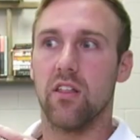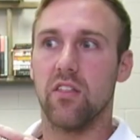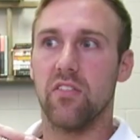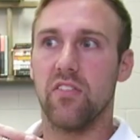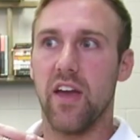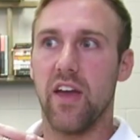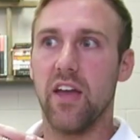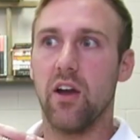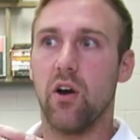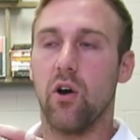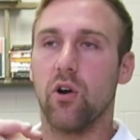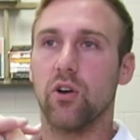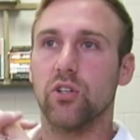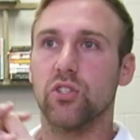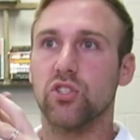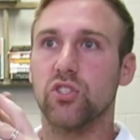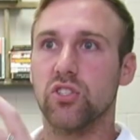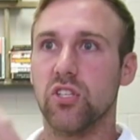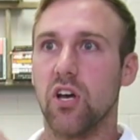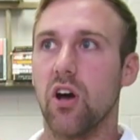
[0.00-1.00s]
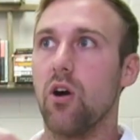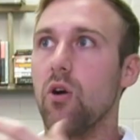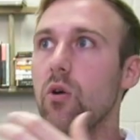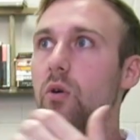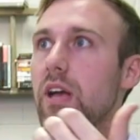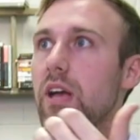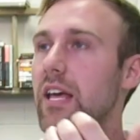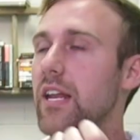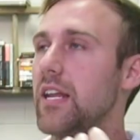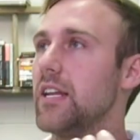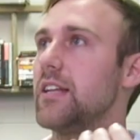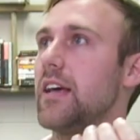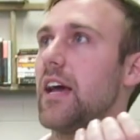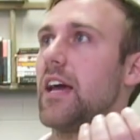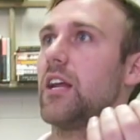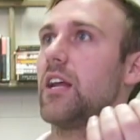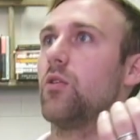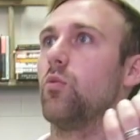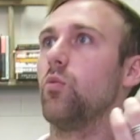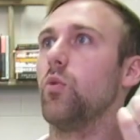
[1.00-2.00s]
they are so
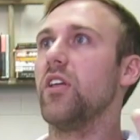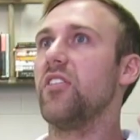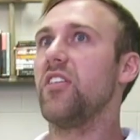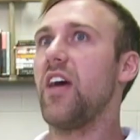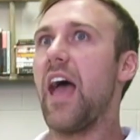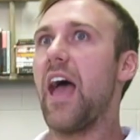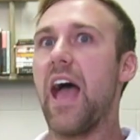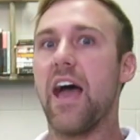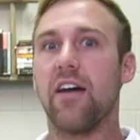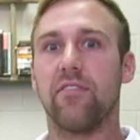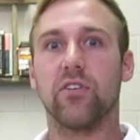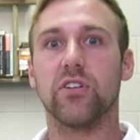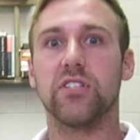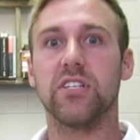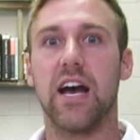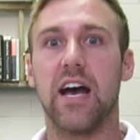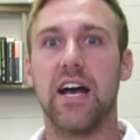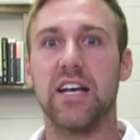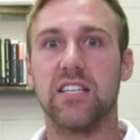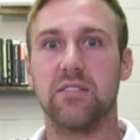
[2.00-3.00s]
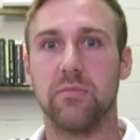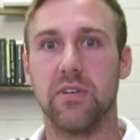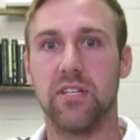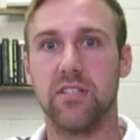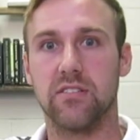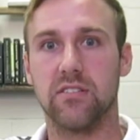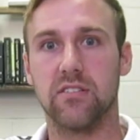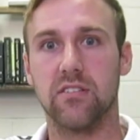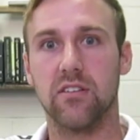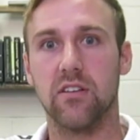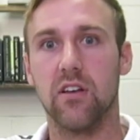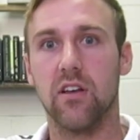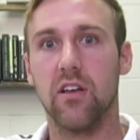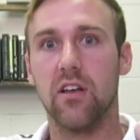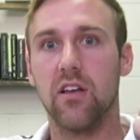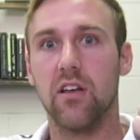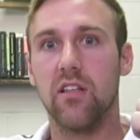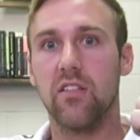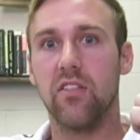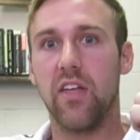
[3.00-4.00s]
inundated with advertisements.
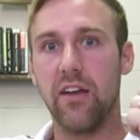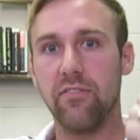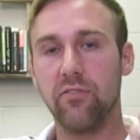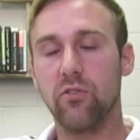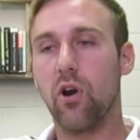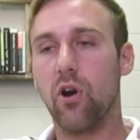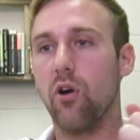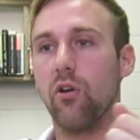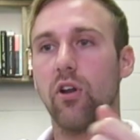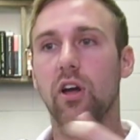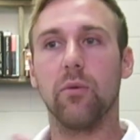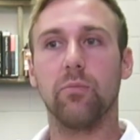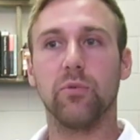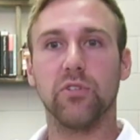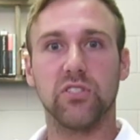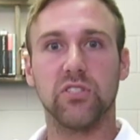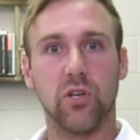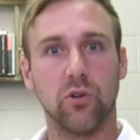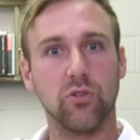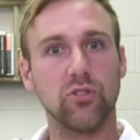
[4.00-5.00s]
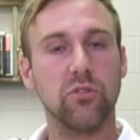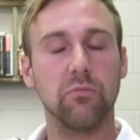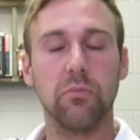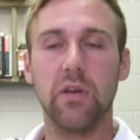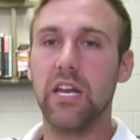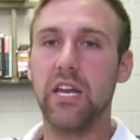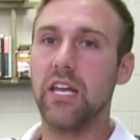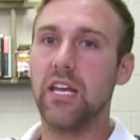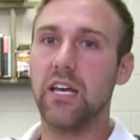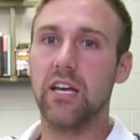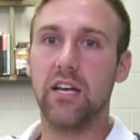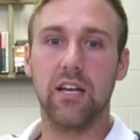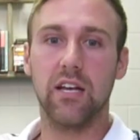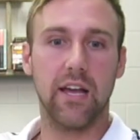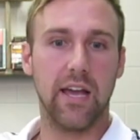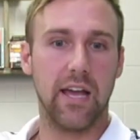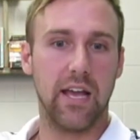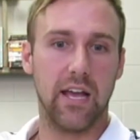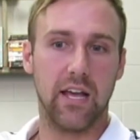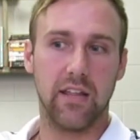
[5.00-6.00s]
They've grown up with social media
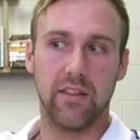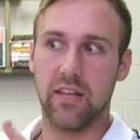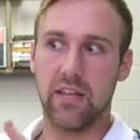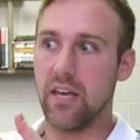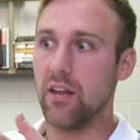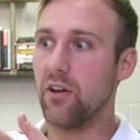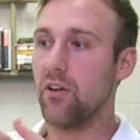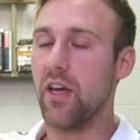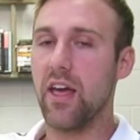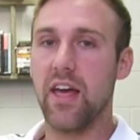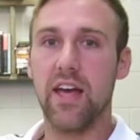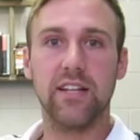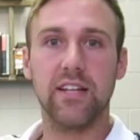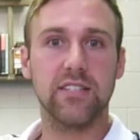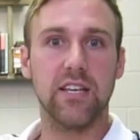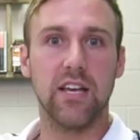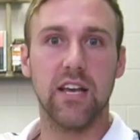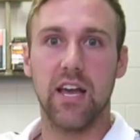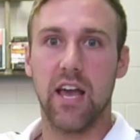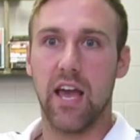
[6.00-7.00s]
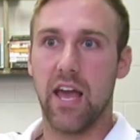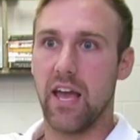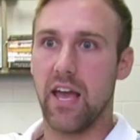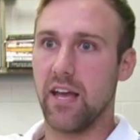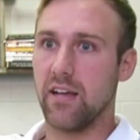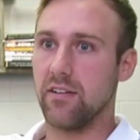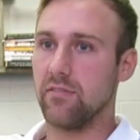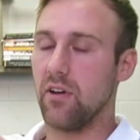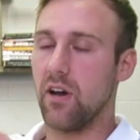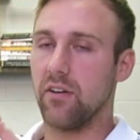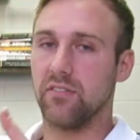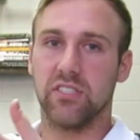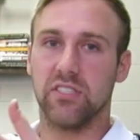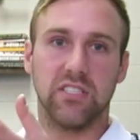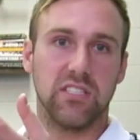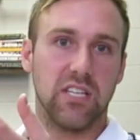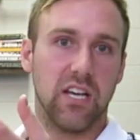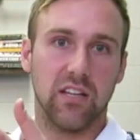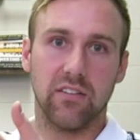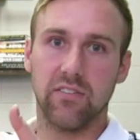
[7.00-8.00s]
and the internet and obviously
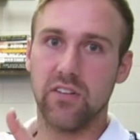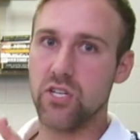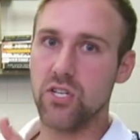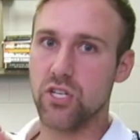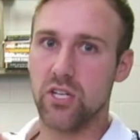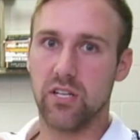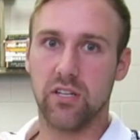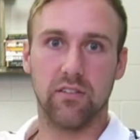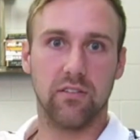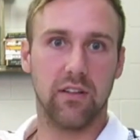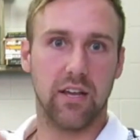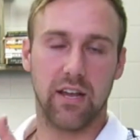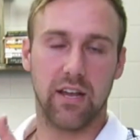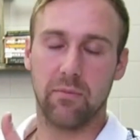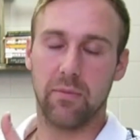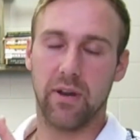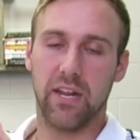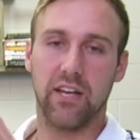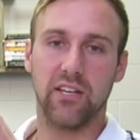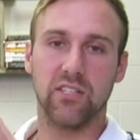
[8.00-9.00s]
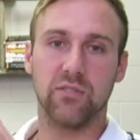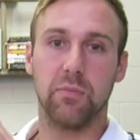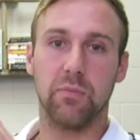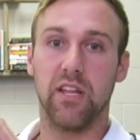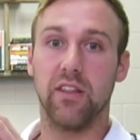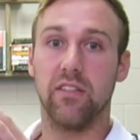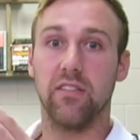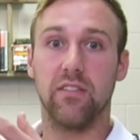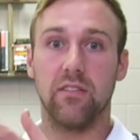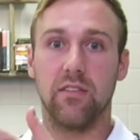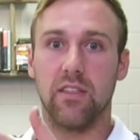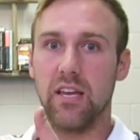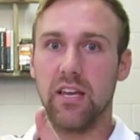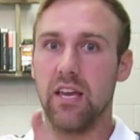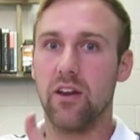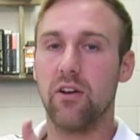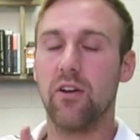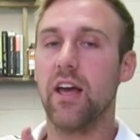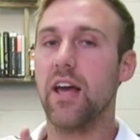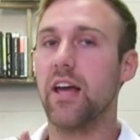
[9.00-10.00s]
television, like everybody else, but the
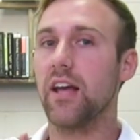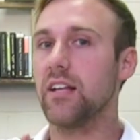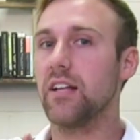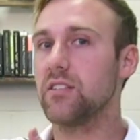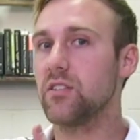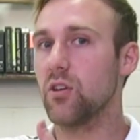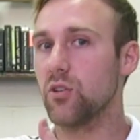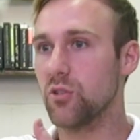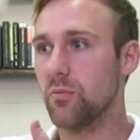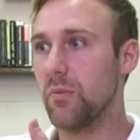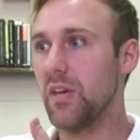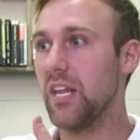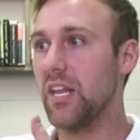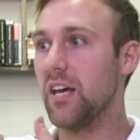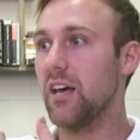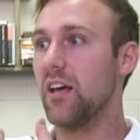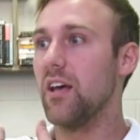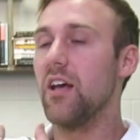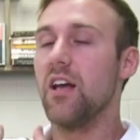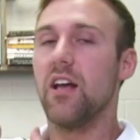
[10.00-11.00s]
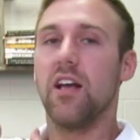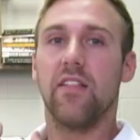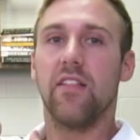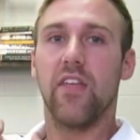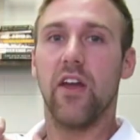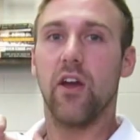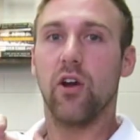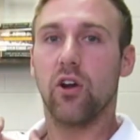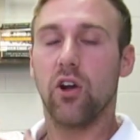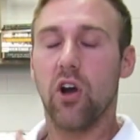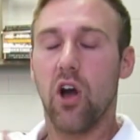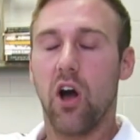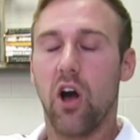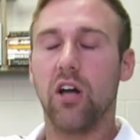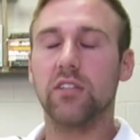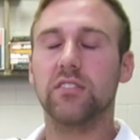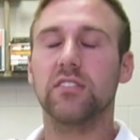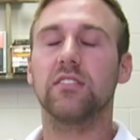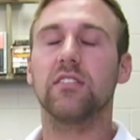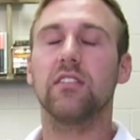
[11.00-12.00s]
internet and social media, they are
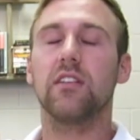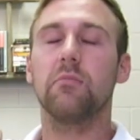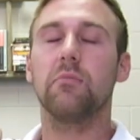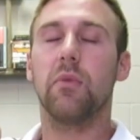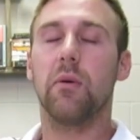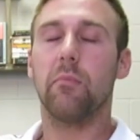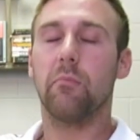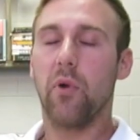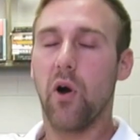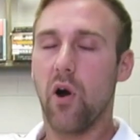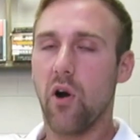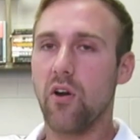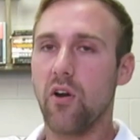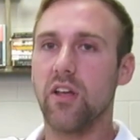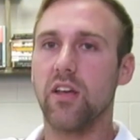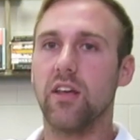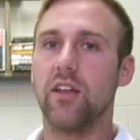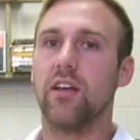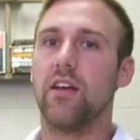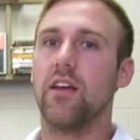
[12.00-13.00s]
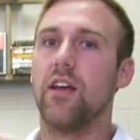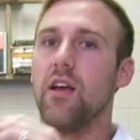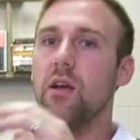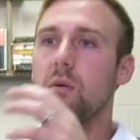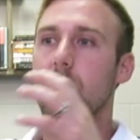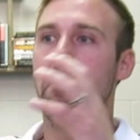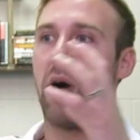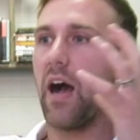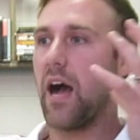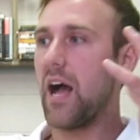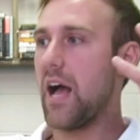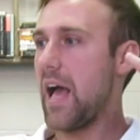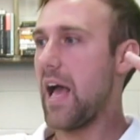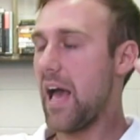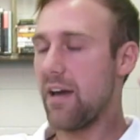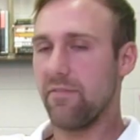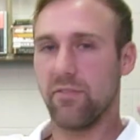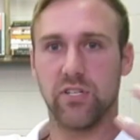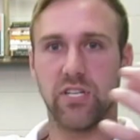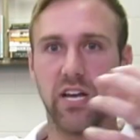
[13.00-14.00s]
constantly bombarded by
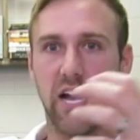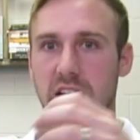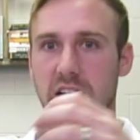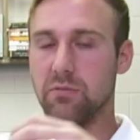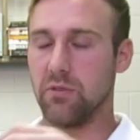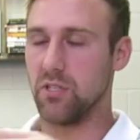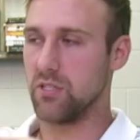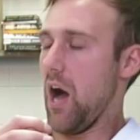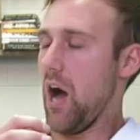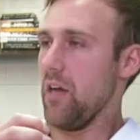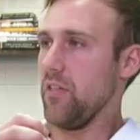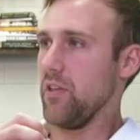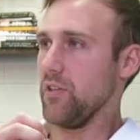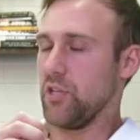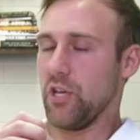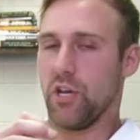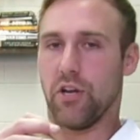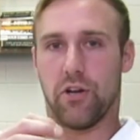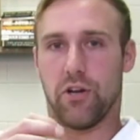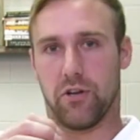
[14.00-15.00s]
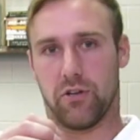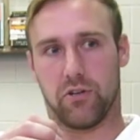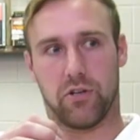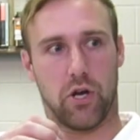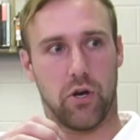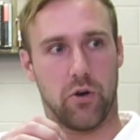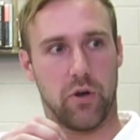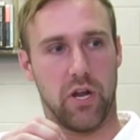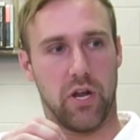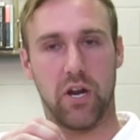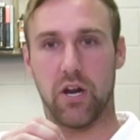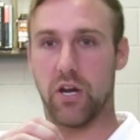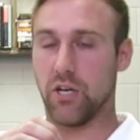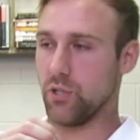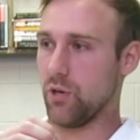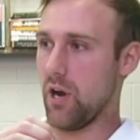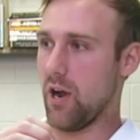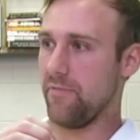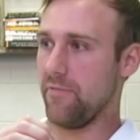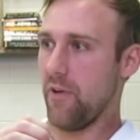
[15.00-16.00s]
advertisements. Buy this here, go here,
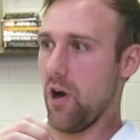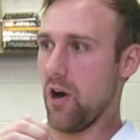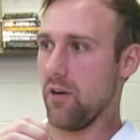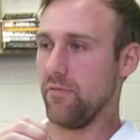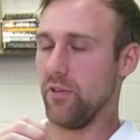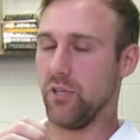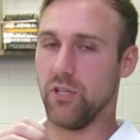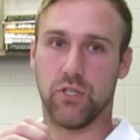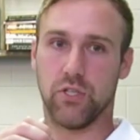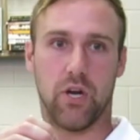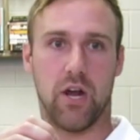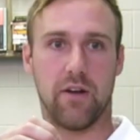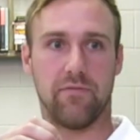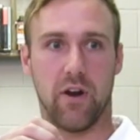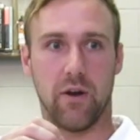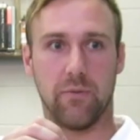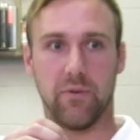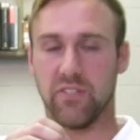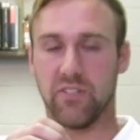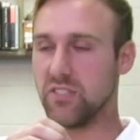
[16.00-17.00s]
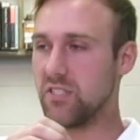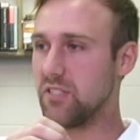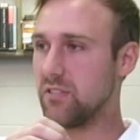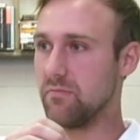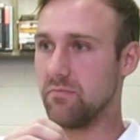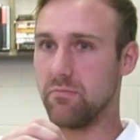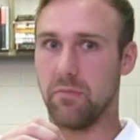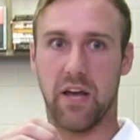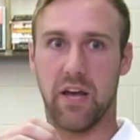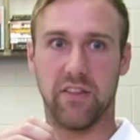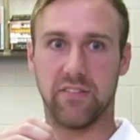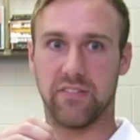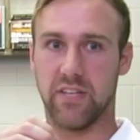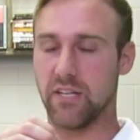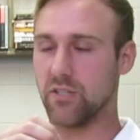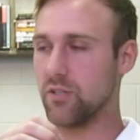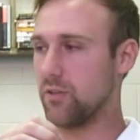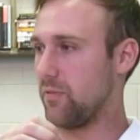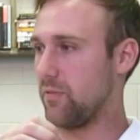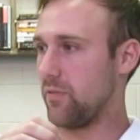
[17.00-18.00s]
try Farmville, try Farmville, buy this
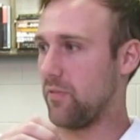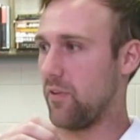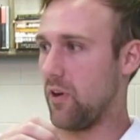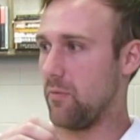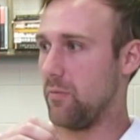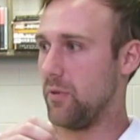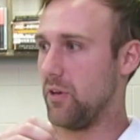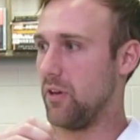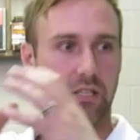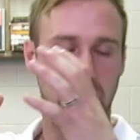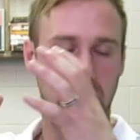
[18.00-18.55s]
extra for Farmville.